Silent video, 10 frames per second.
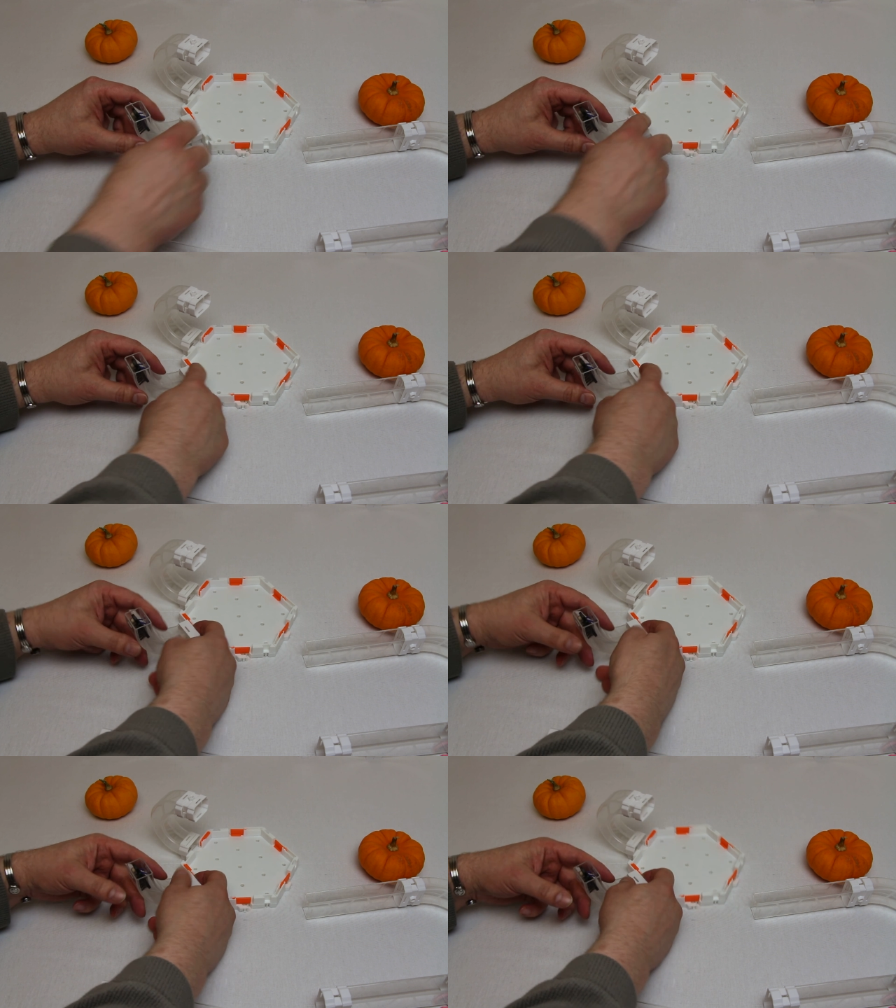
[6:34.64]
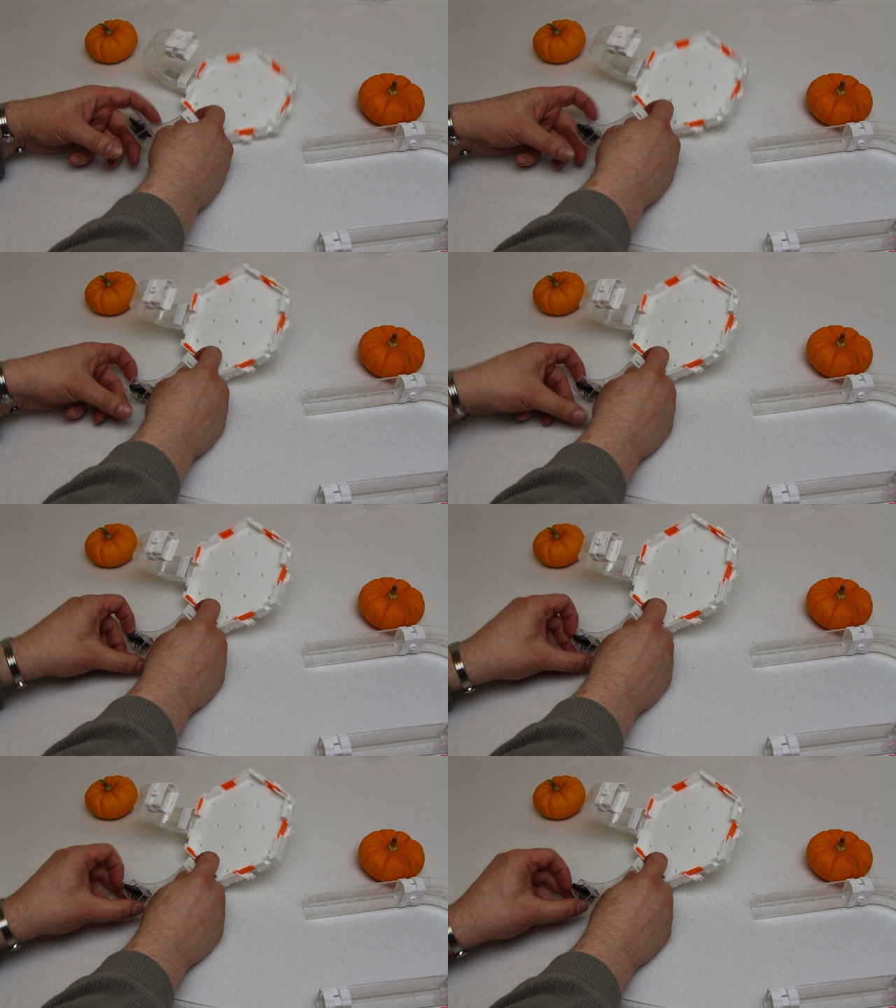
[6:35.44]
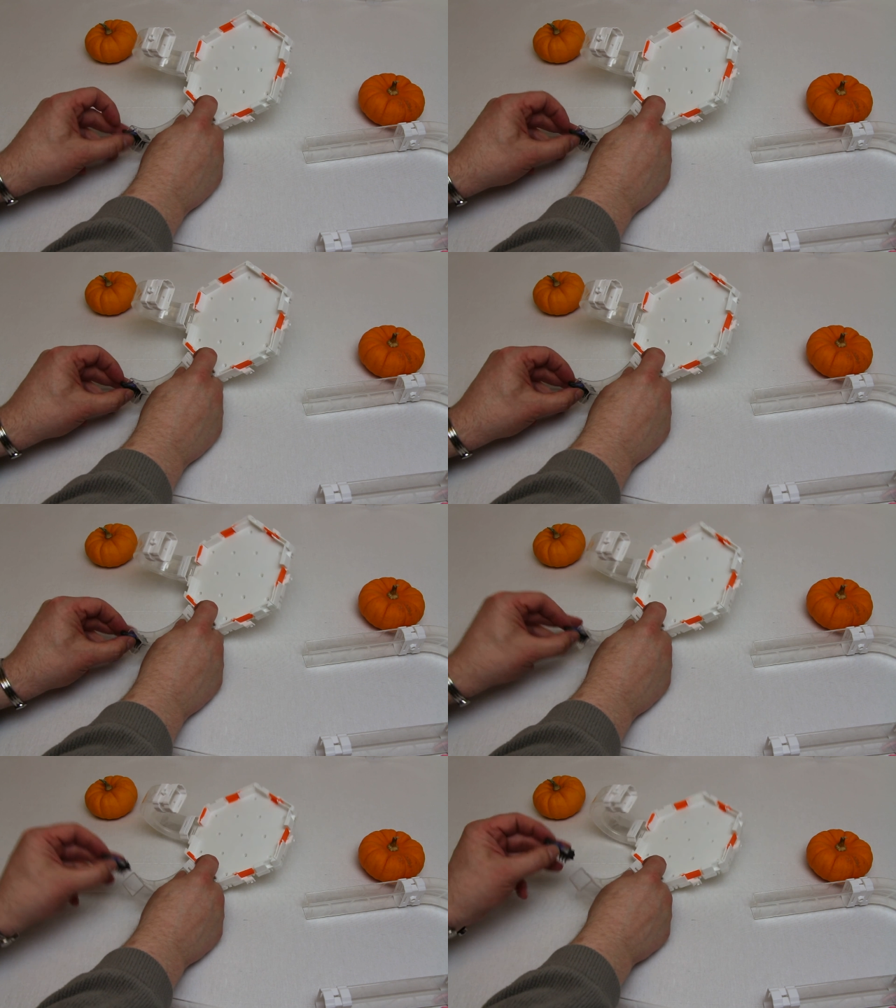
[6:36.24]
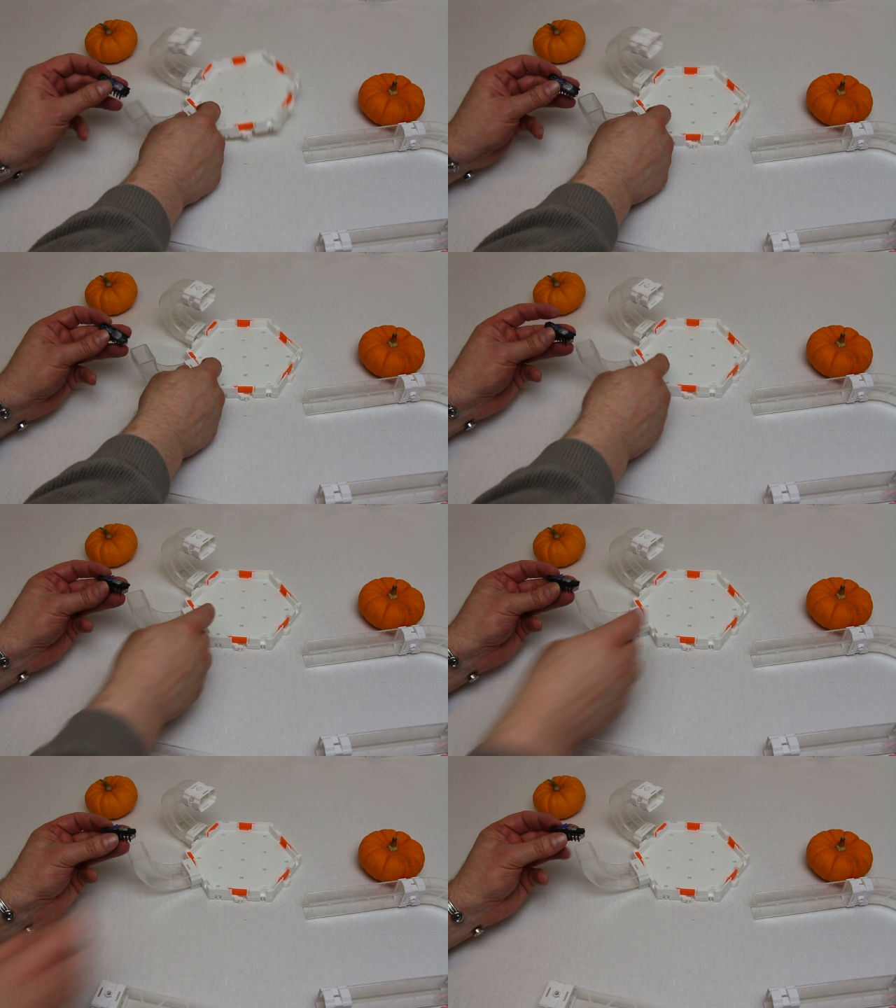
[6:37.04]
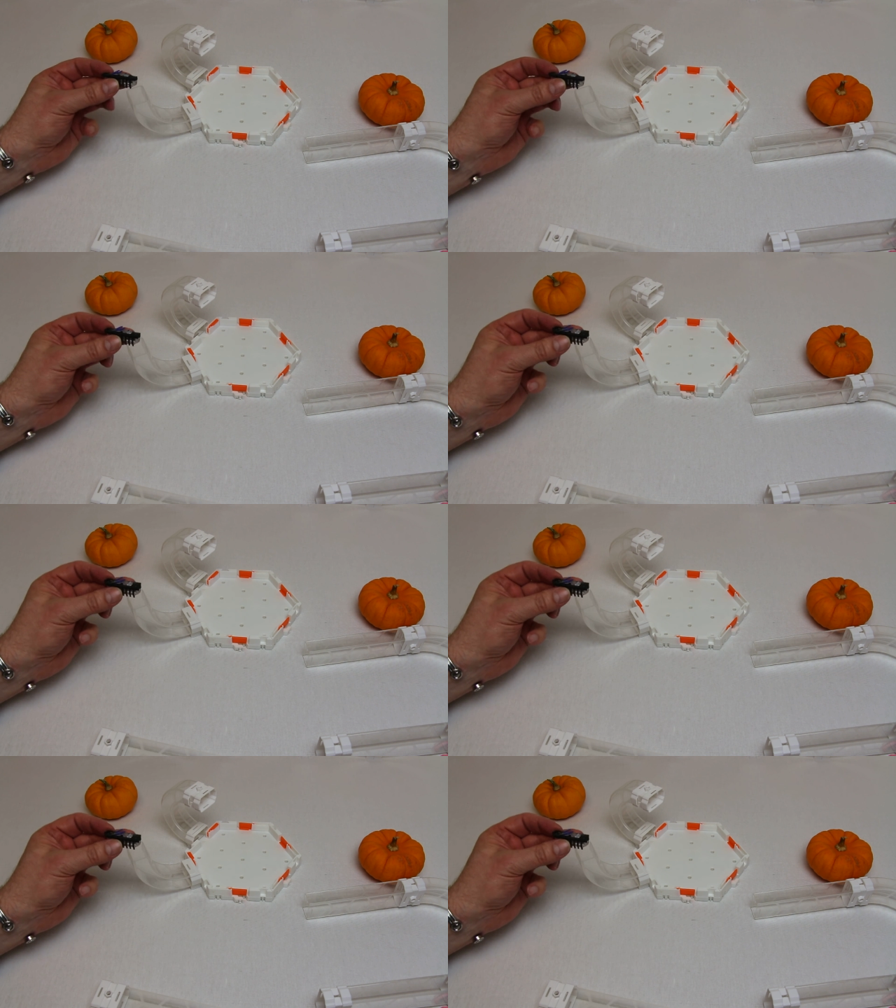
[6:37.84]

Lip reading: Nobody's mouth can be seen.